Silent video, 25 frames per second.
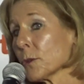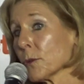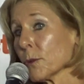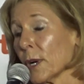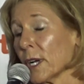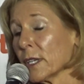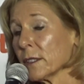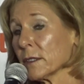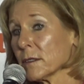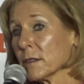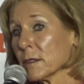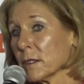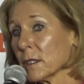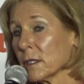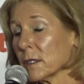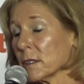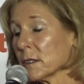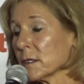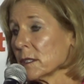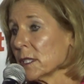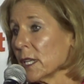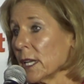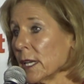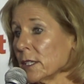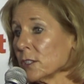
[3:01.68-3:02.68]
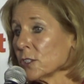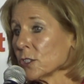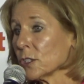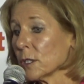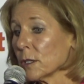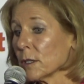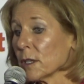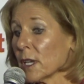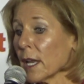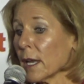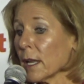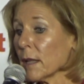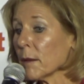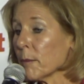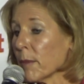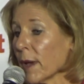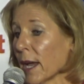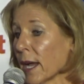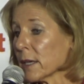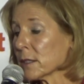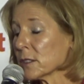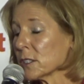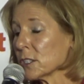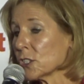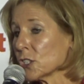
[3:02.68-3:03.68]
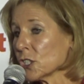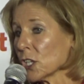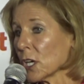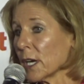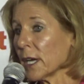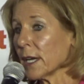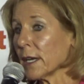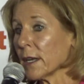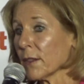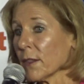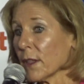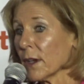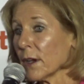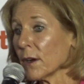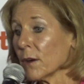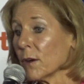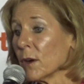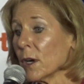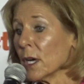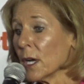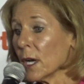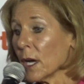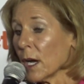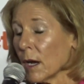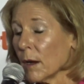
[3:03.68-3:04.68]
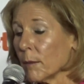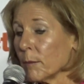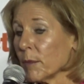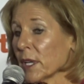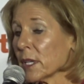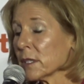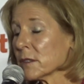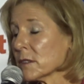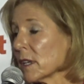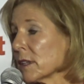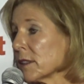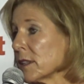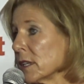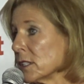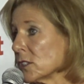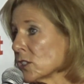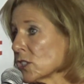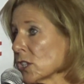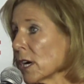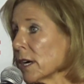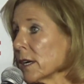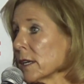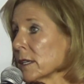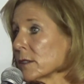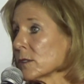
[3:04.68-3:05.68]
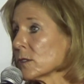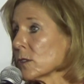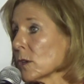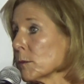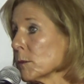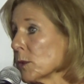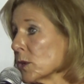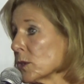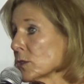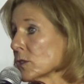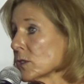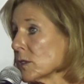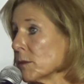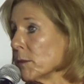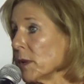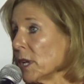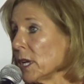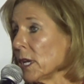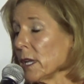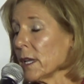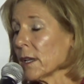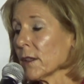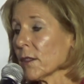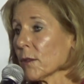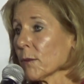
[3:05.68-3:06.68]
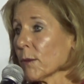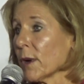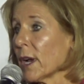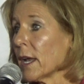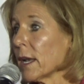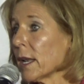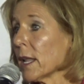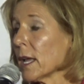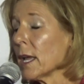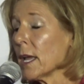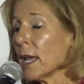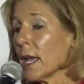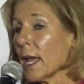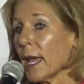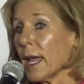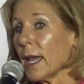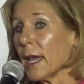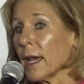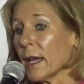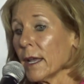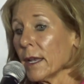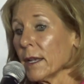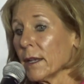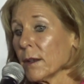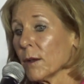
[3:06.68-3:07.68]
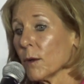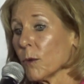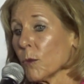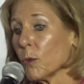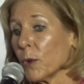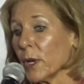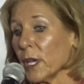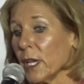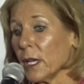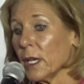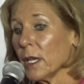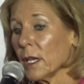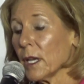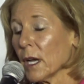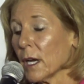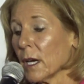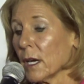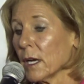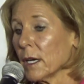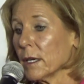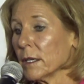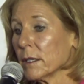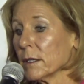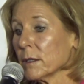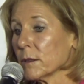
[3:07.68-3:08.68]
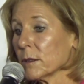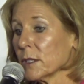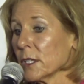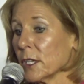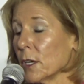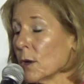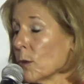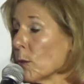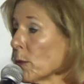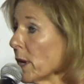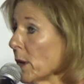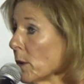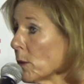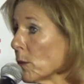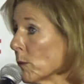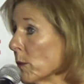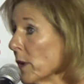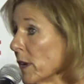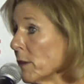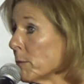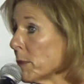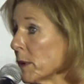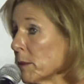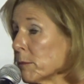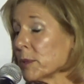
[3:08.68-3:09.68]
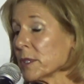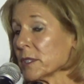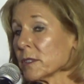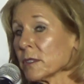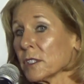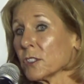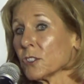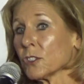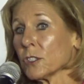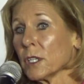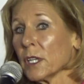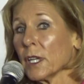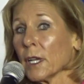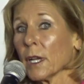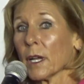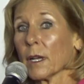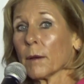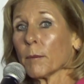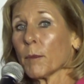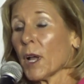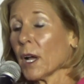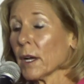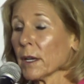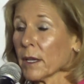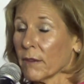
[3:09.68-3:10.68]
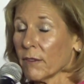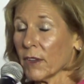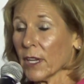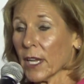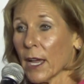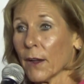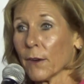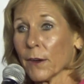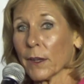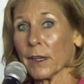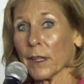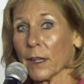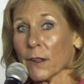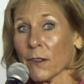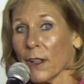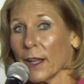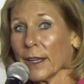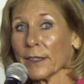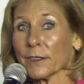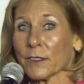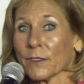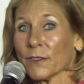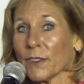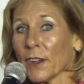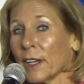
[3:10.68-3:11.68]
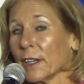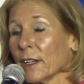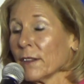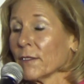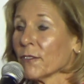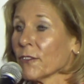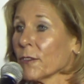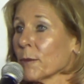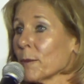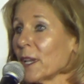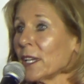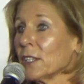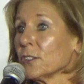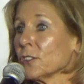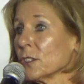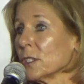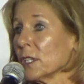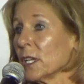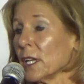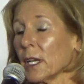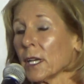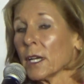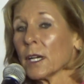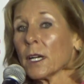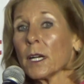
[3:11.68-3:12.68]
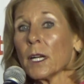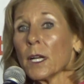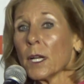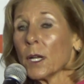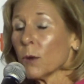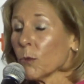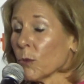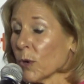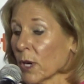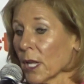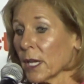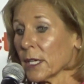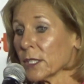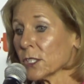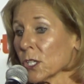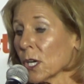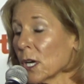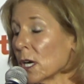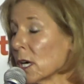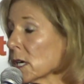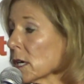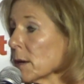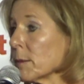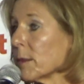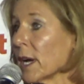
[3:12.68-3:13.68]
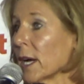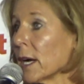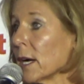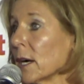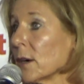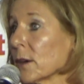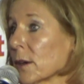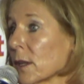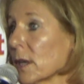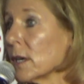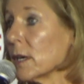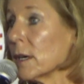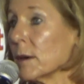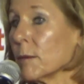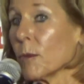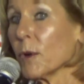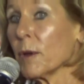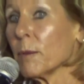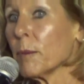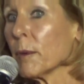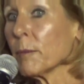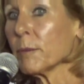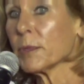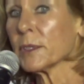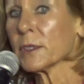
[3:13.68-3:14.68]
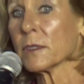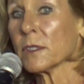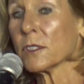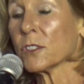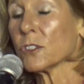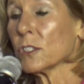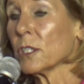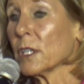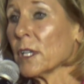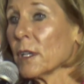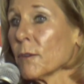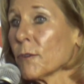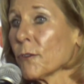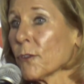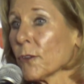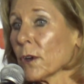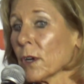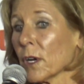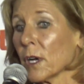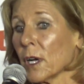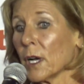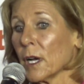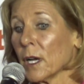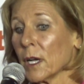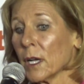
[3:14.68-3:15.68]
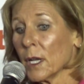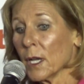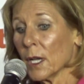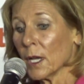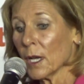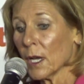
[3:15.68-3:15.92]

threats to this nation. Getting back to China, though, because I think China is our most immediate threat, and we, you know, we've been positioning. I'm not giving out any classified information here. When I talk about, we've been positioning for a